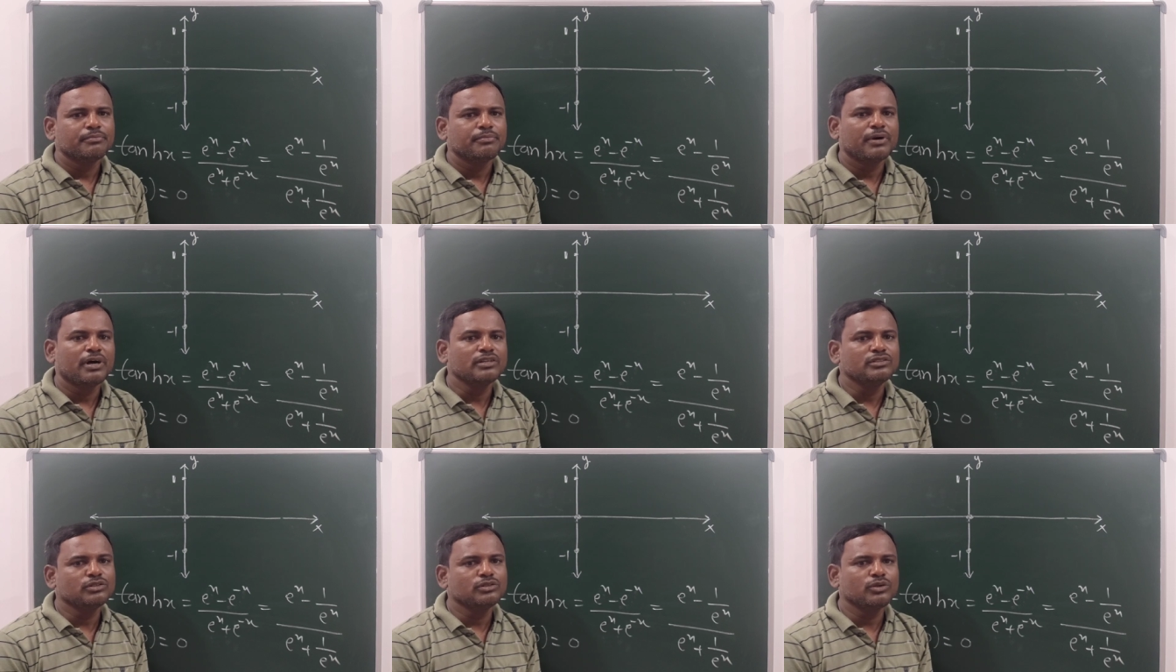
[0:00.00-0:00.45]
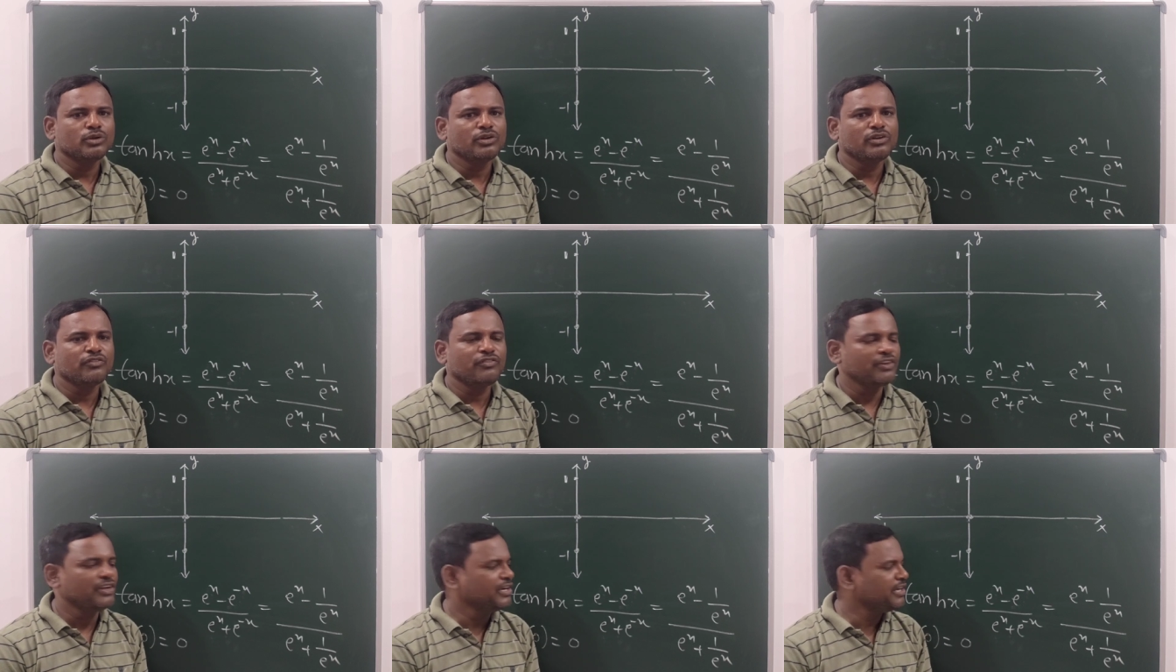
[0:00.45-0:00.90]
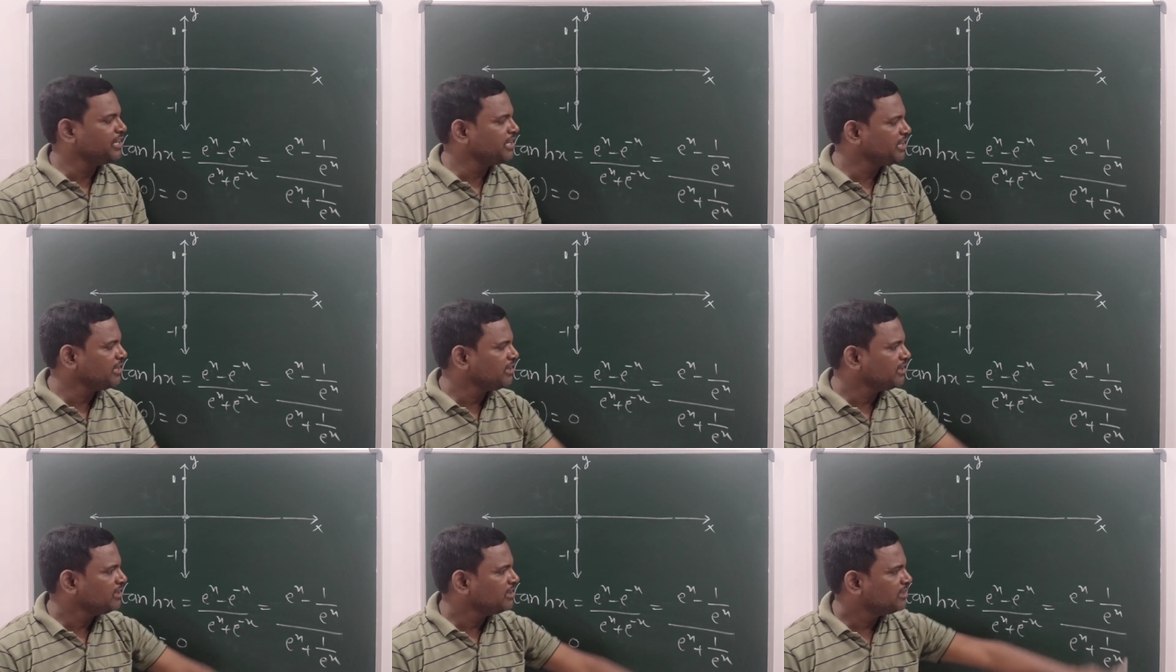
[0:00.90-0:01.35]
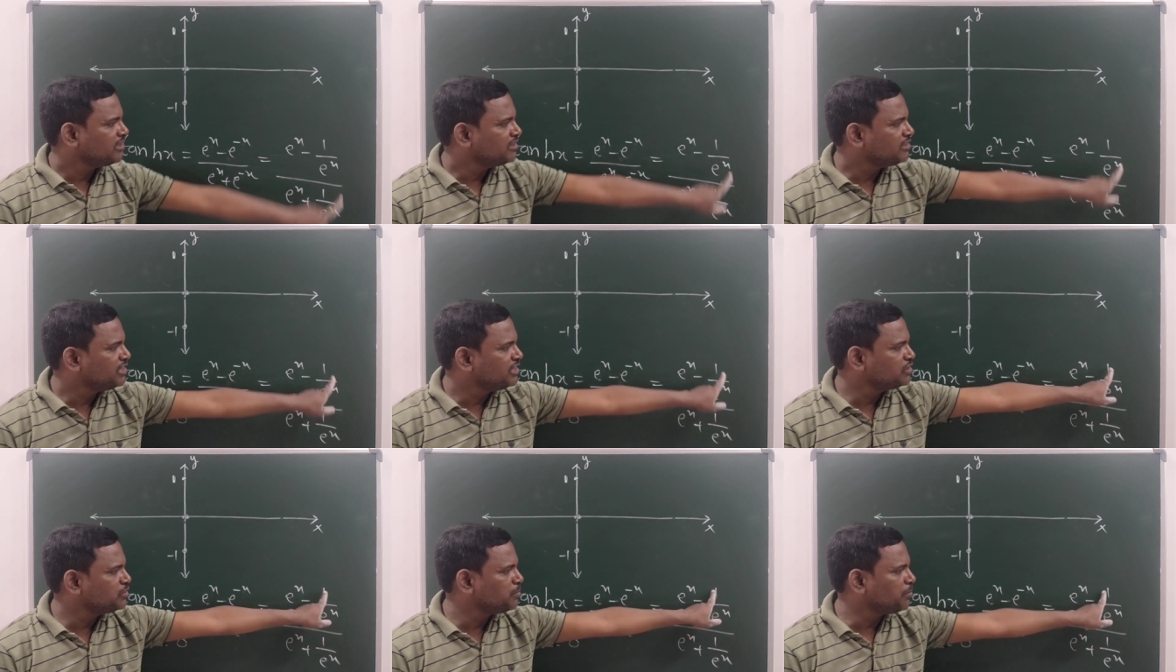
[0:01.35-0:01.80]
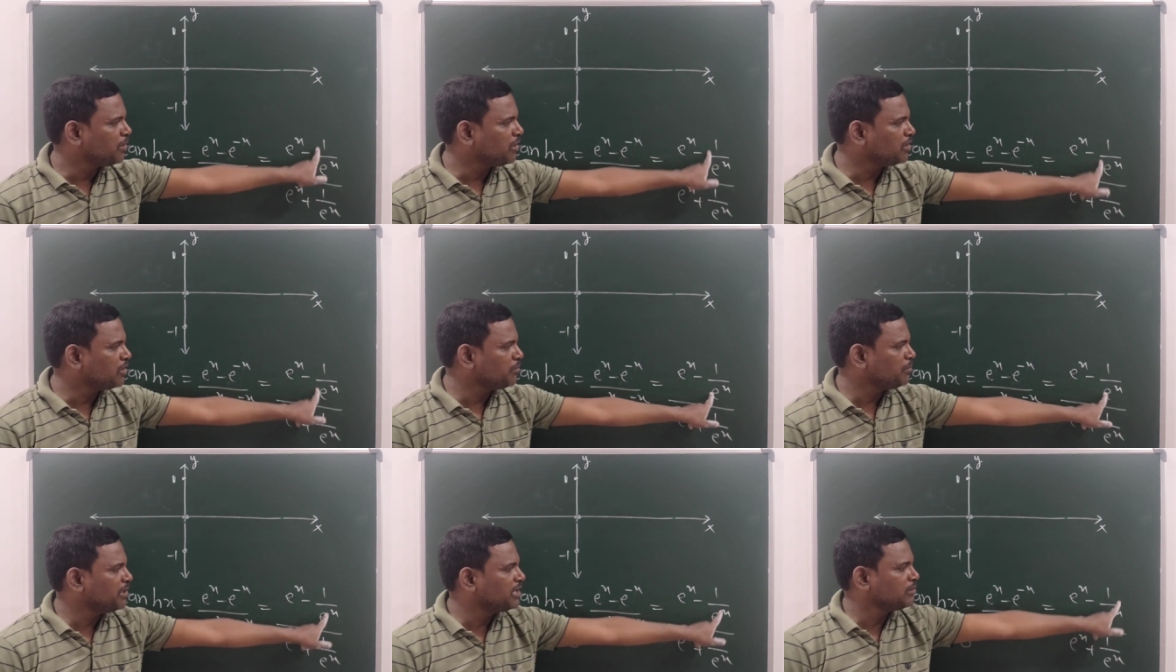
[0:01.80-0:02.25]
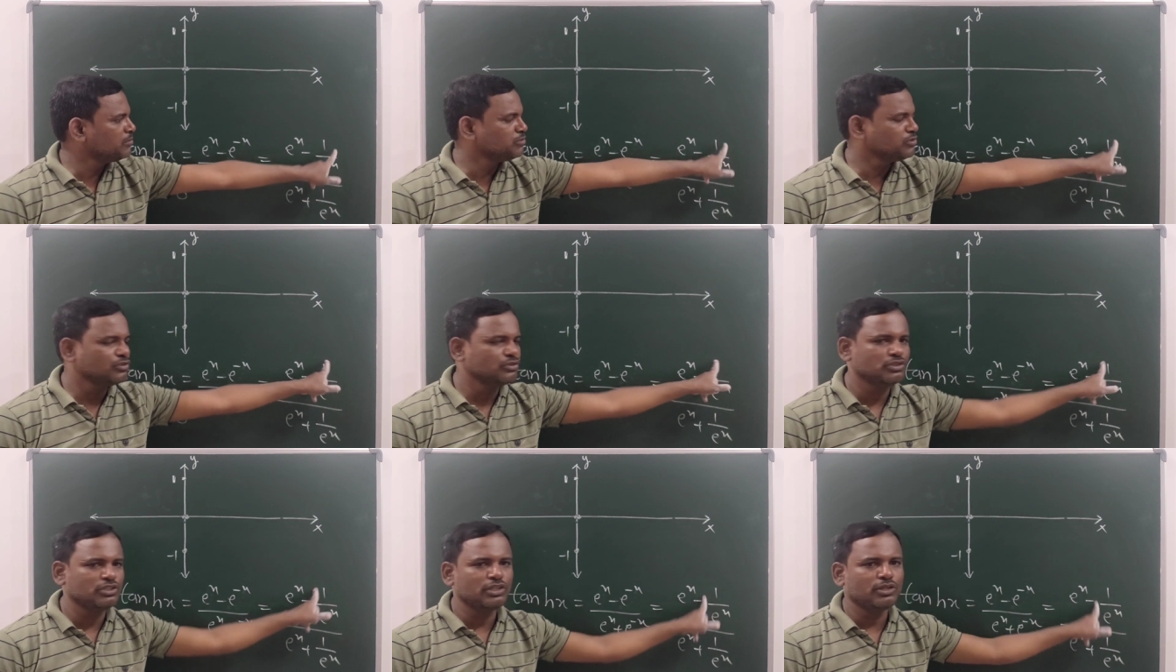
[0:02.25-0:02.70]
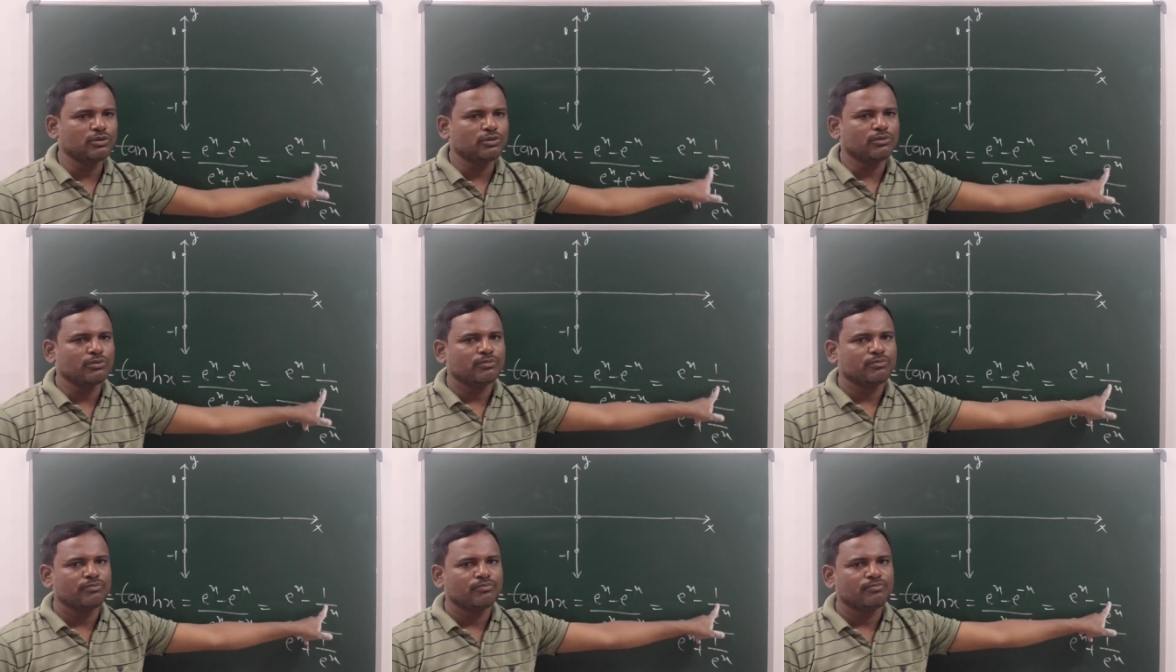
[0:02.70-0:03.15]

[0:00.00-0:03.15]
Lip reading: positive infinity, this part becomes a 0.